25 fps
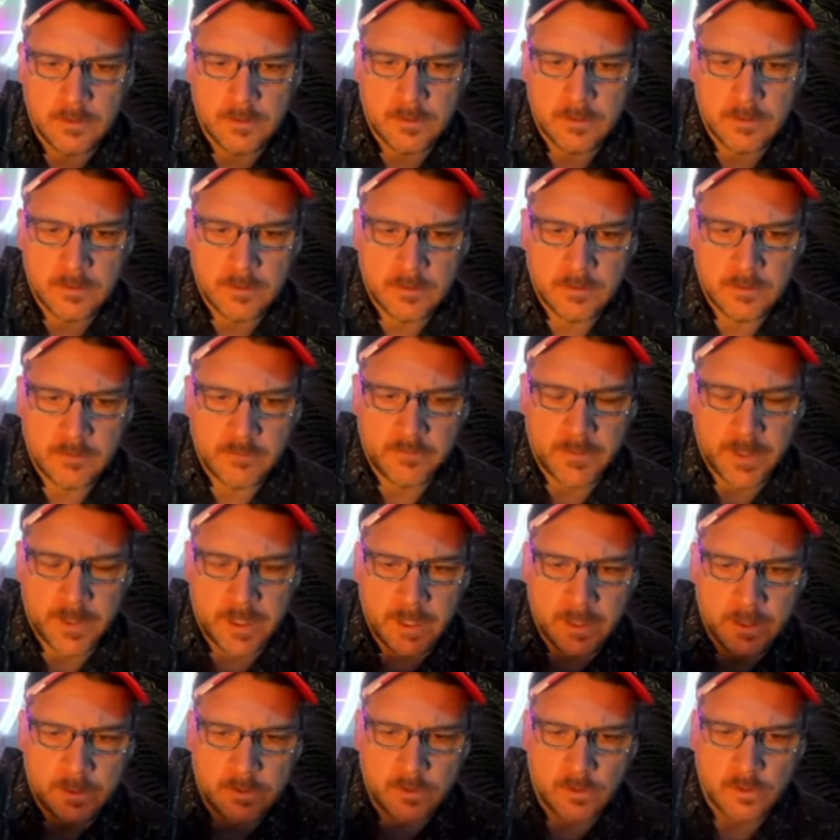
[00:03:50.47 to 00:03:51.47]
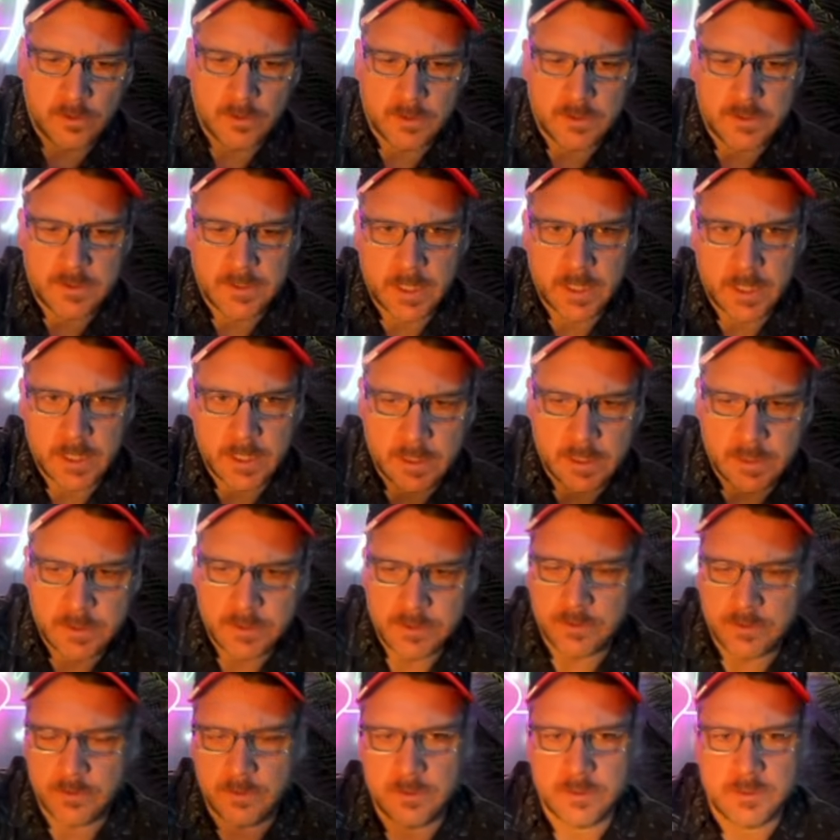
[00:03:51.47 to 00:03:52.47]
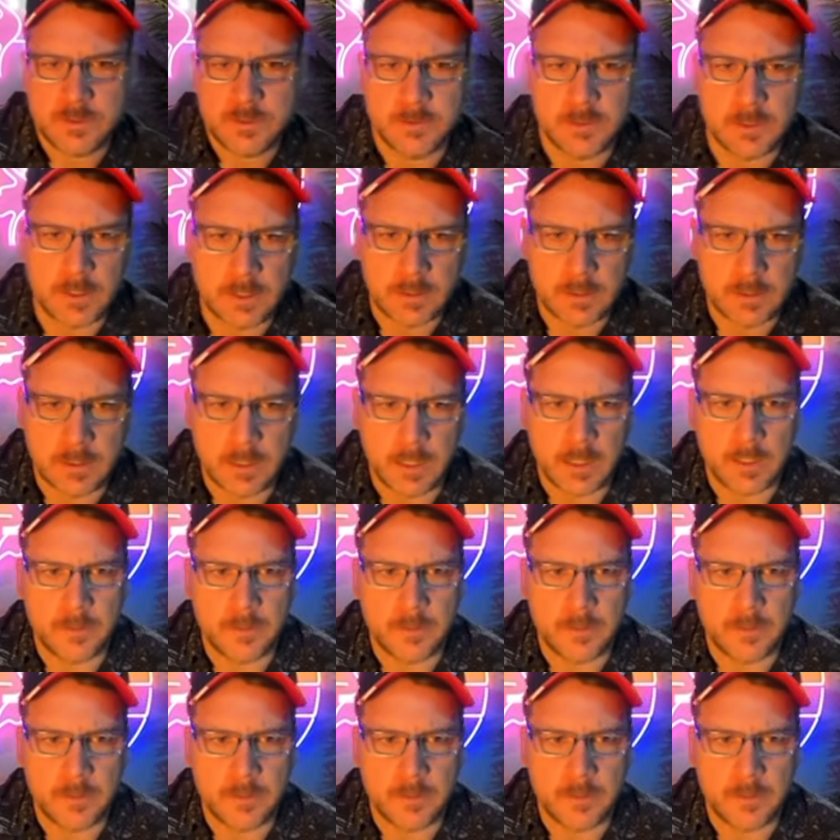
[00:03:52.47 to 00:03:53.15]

fake or staged or something like that.